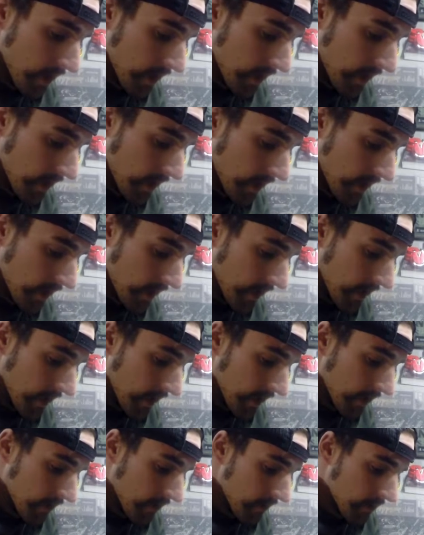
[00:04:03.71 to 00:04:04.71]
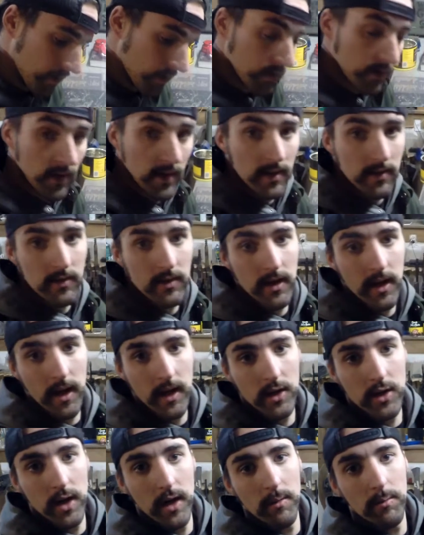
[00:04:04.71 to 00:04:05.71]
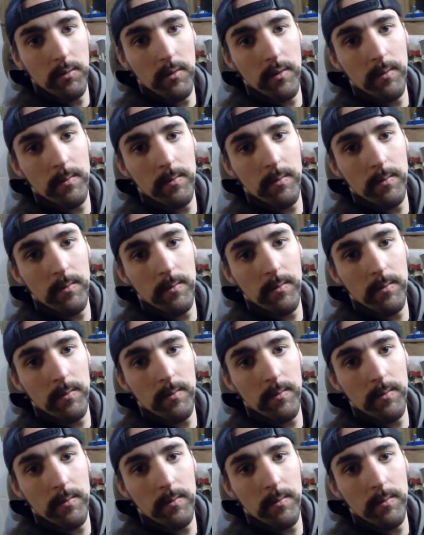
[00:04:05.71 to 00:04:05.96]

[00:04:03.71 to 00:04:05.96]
and it cleans the edge up